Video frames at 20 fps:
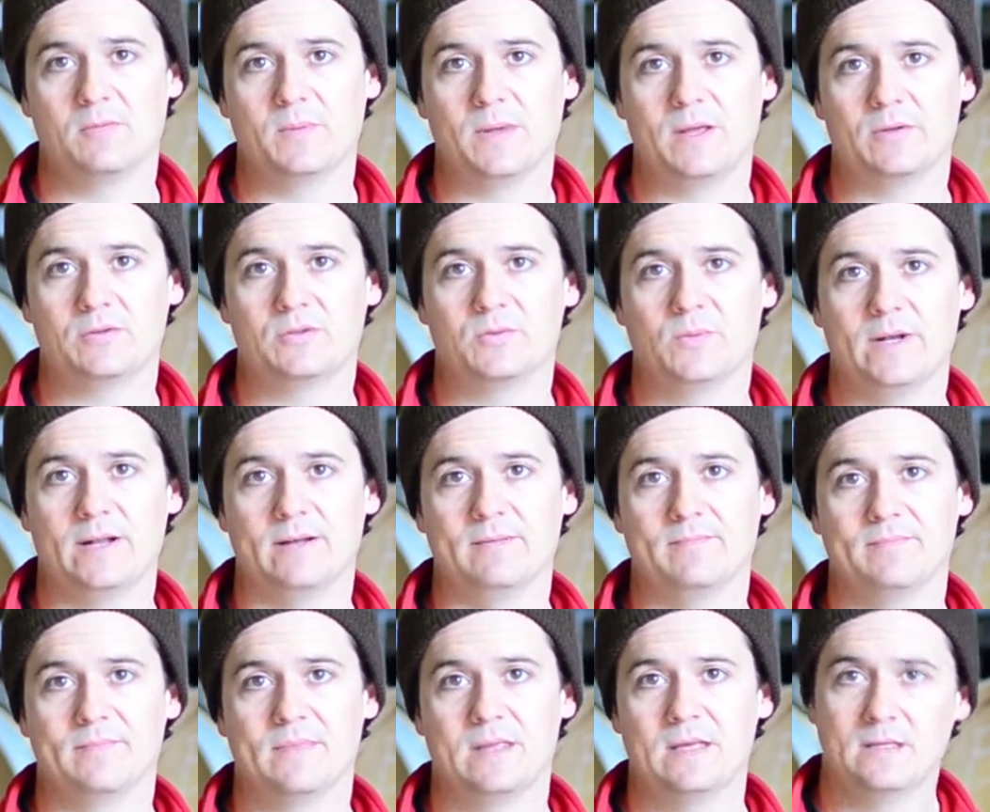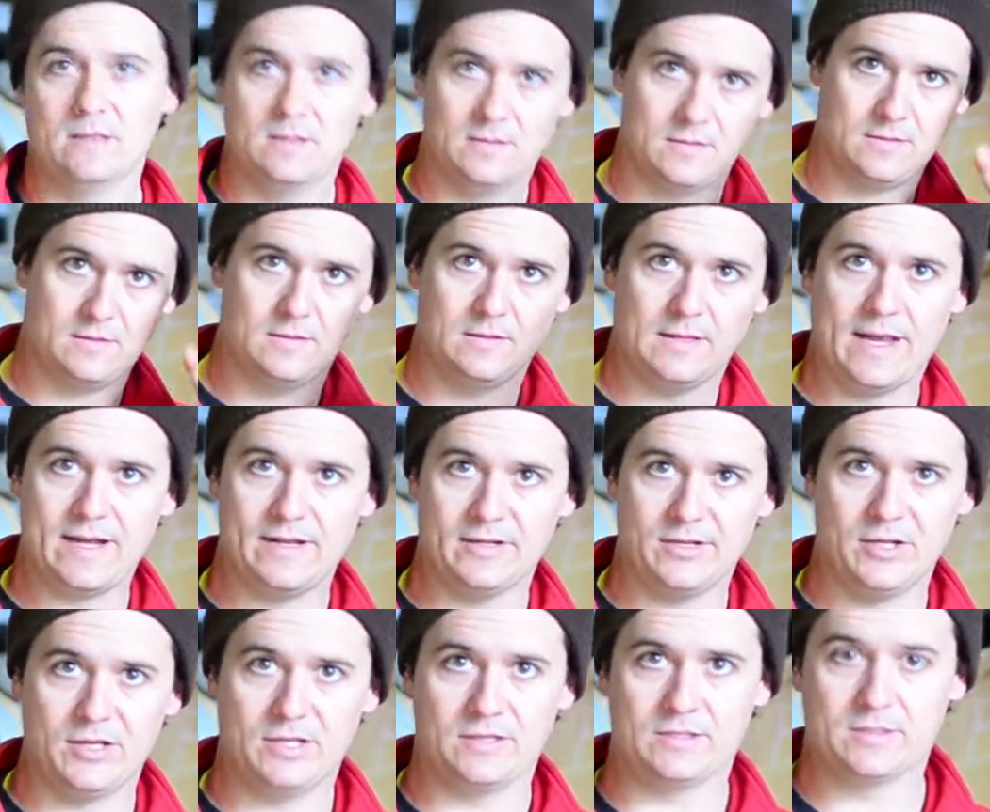of me on Twitter. Later,
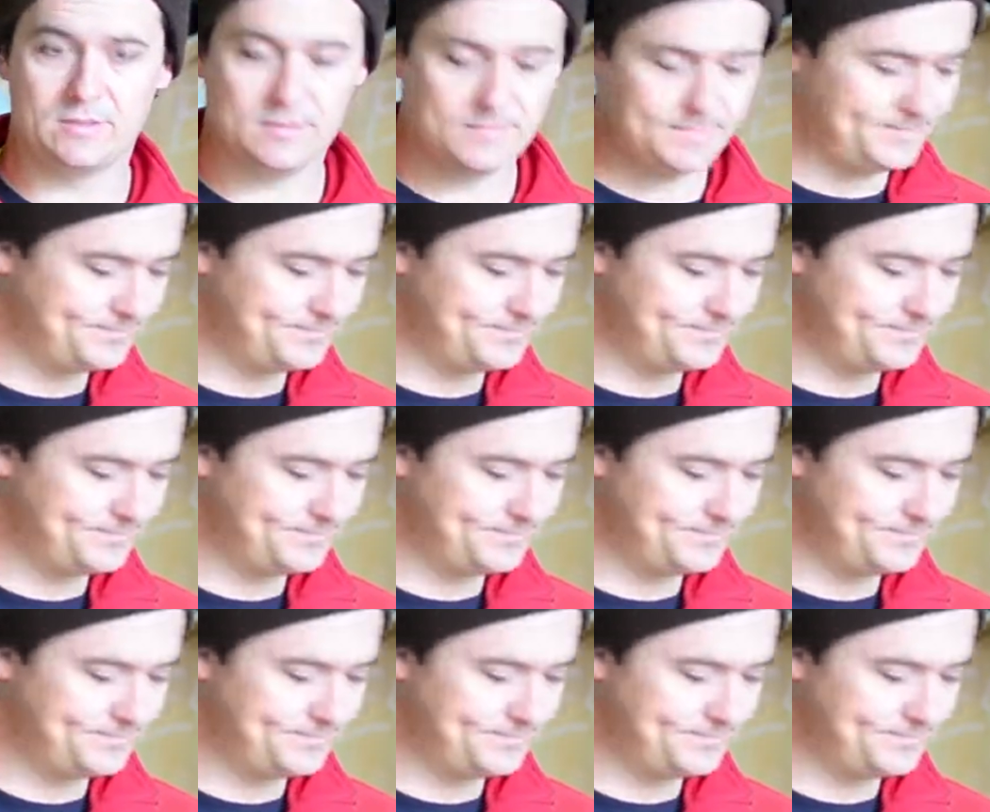nerds.